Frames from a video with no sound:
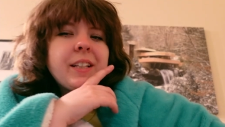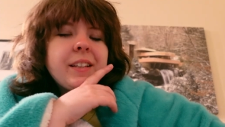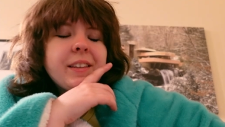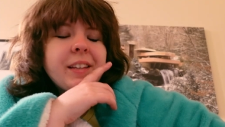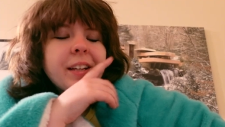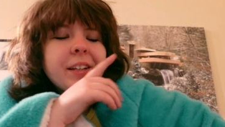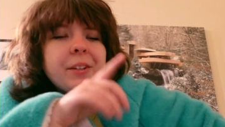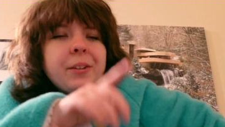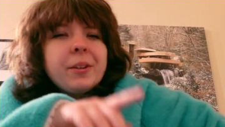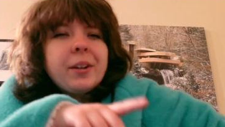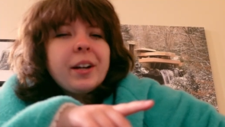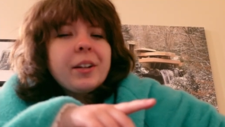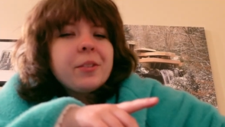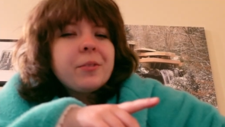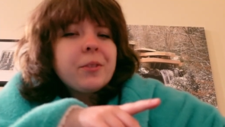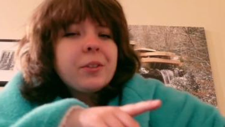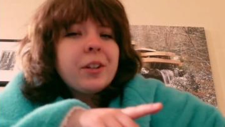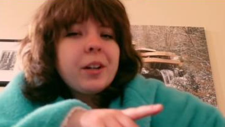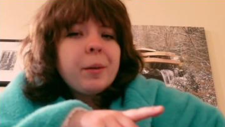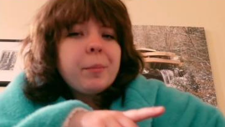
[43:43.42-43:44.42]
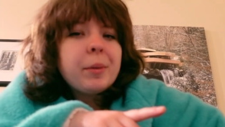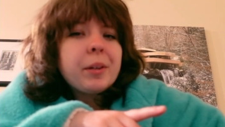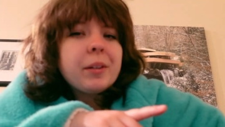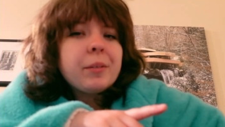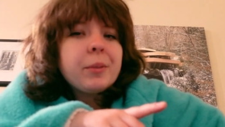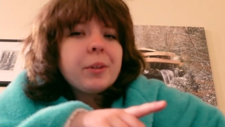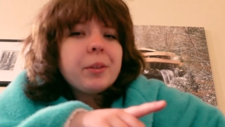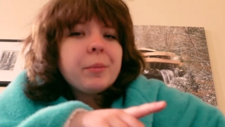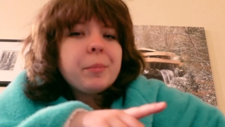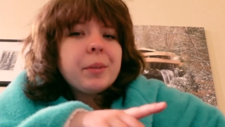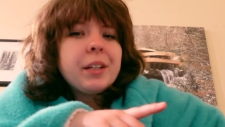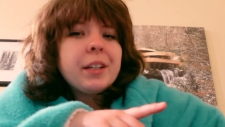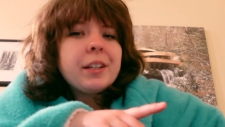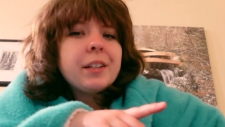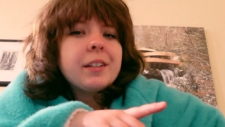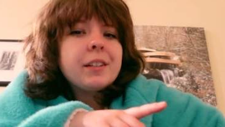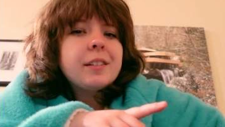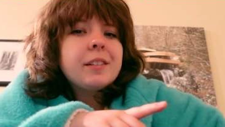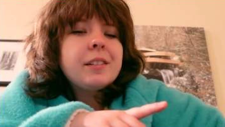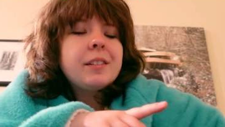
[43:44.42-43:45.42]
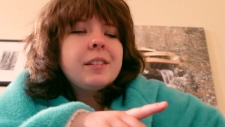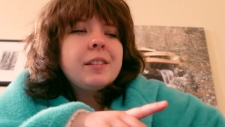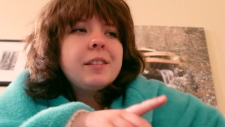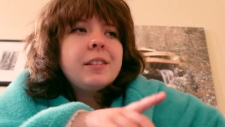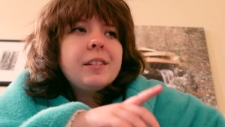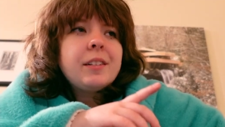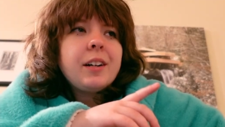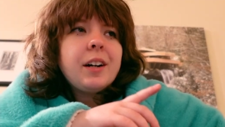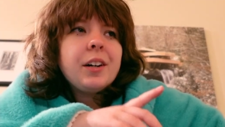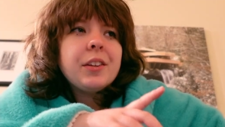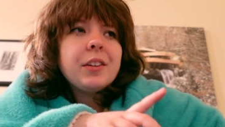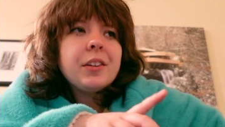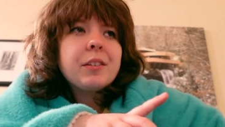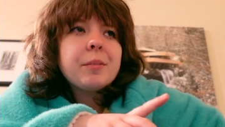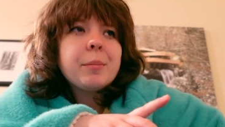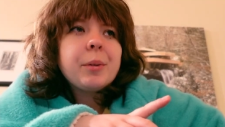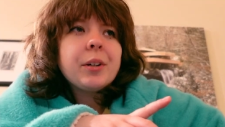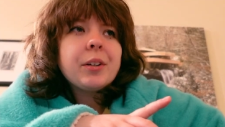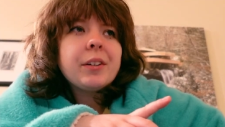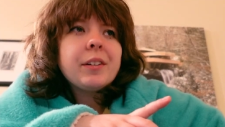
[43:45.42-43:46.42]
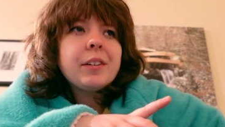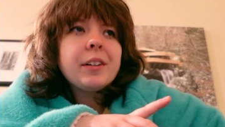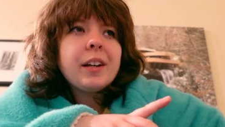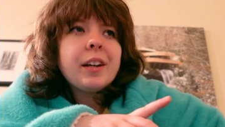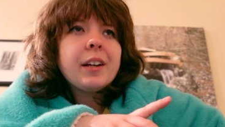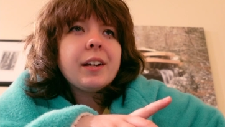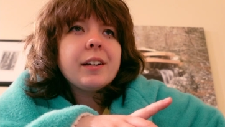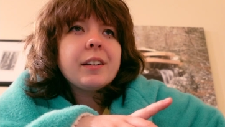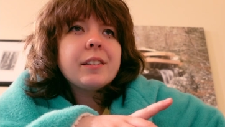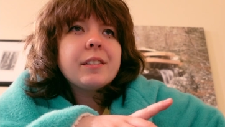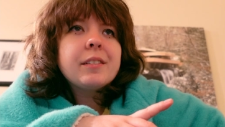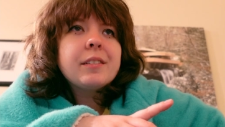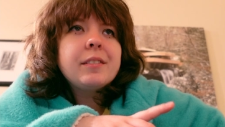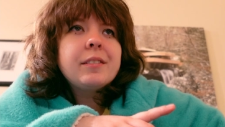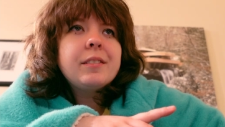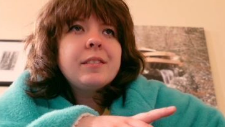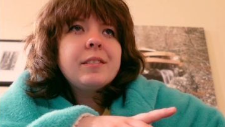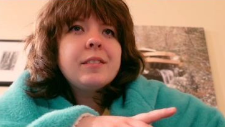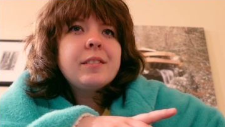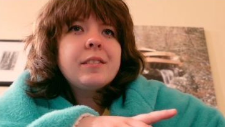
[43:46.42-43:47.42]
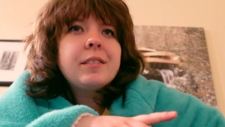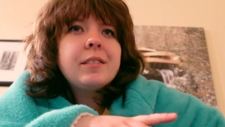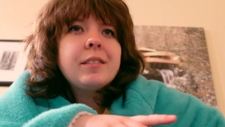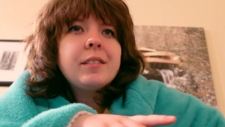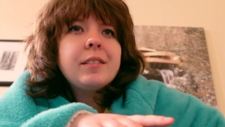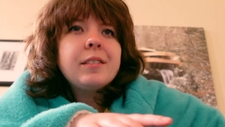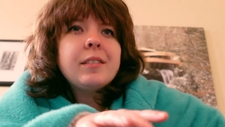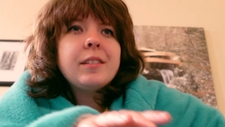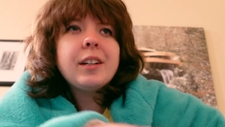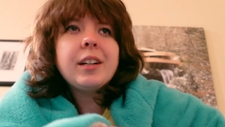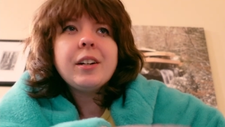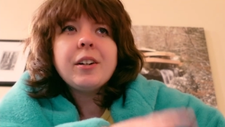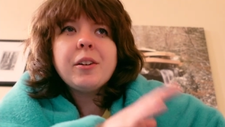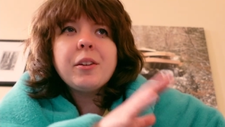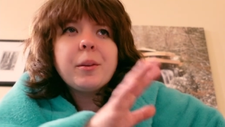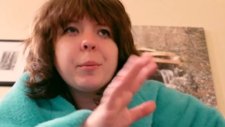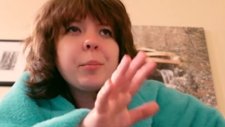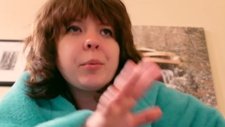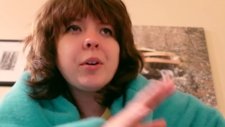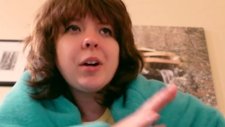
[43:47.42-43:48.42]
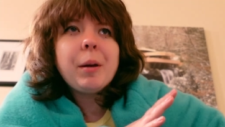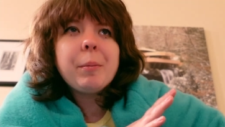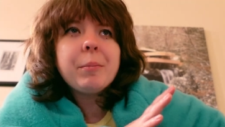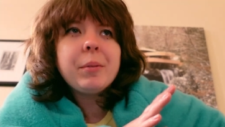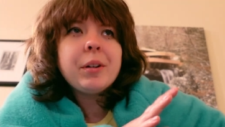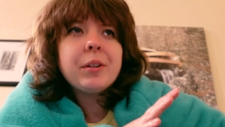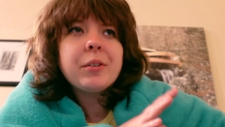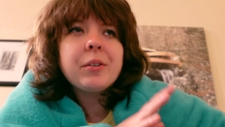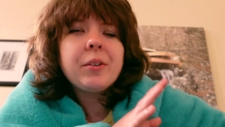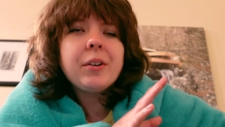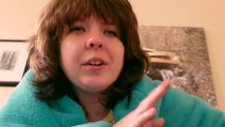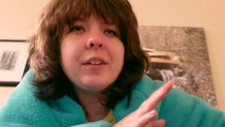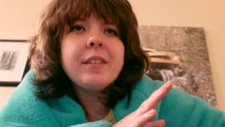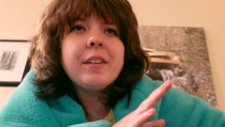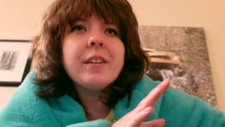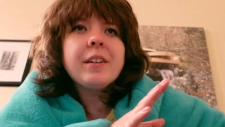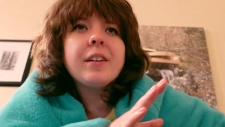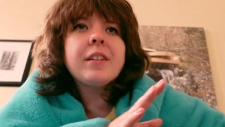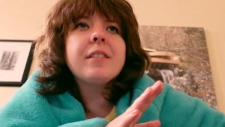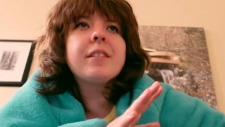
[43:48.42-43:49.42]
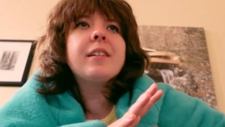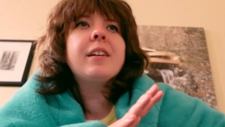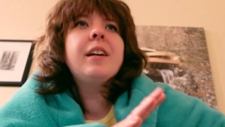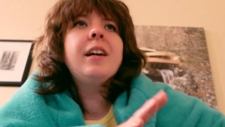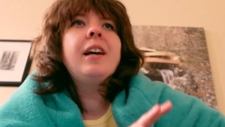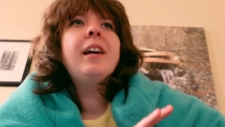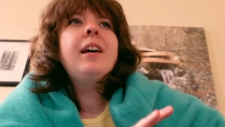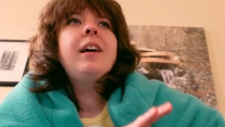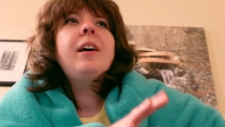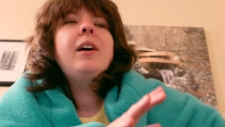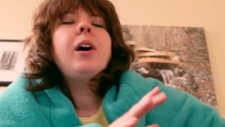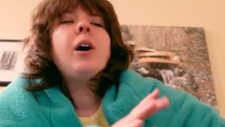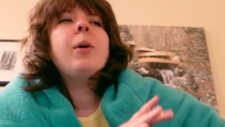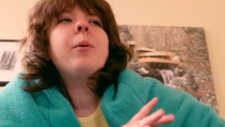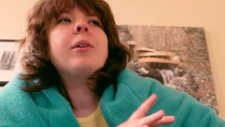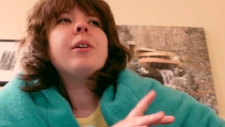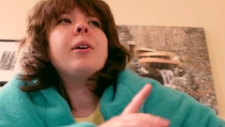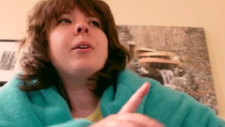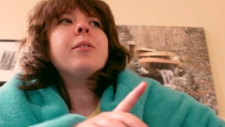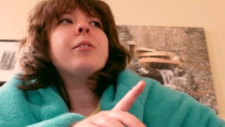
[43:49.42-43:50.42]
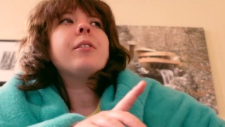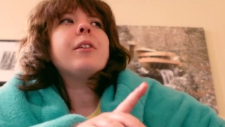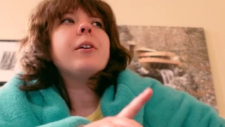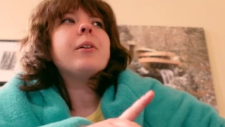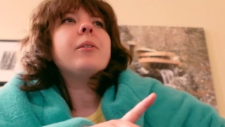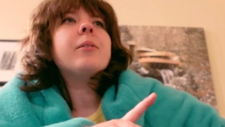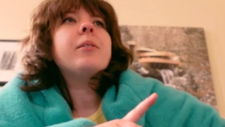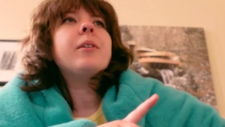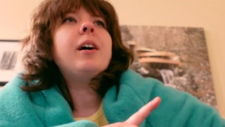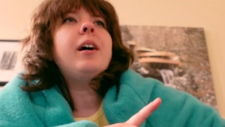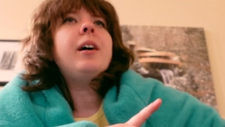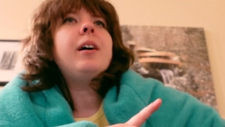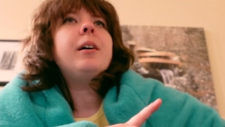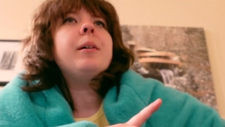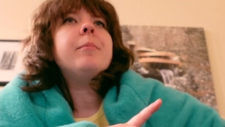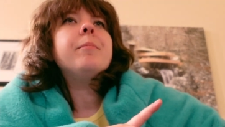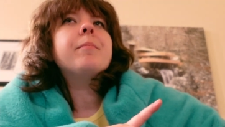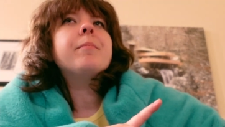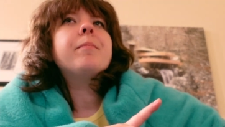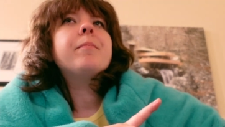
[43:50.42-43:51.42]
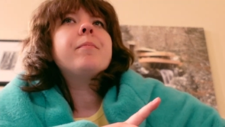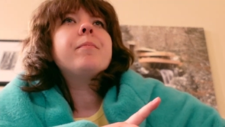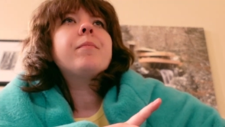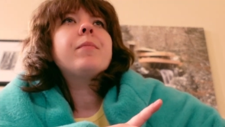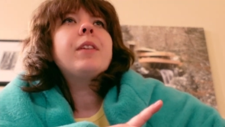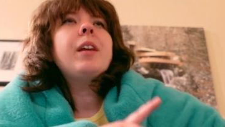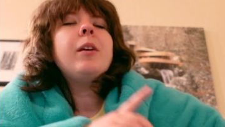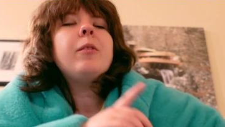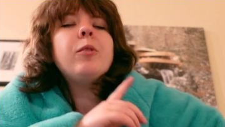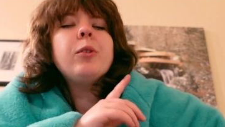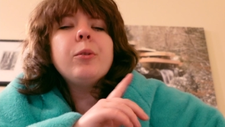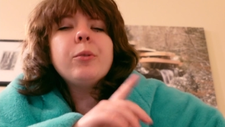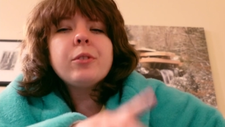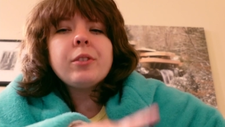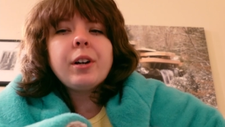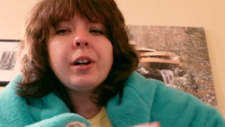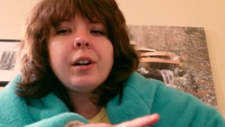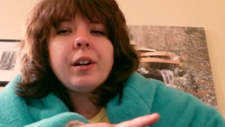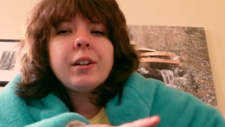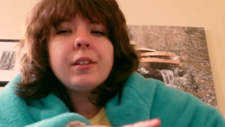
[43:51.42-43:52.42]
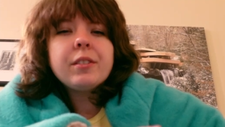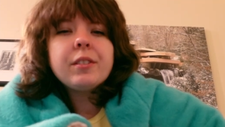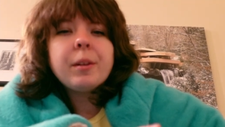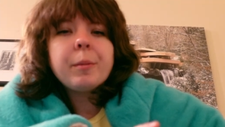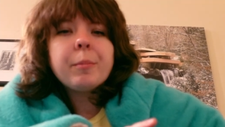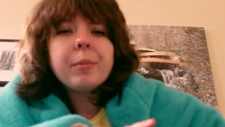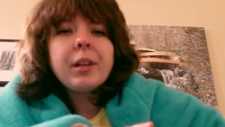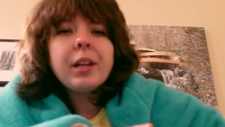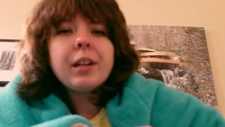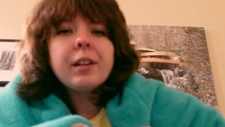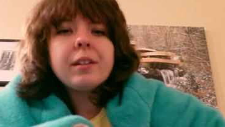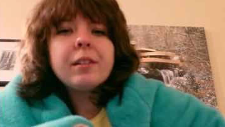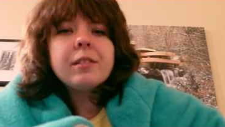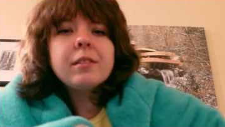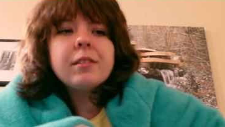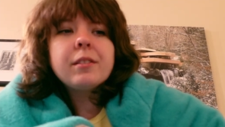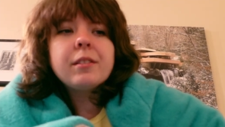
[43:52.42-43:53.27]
Thank you guys for coming with me on this market day and all the prep and craziness. Oh, and also, if you saw something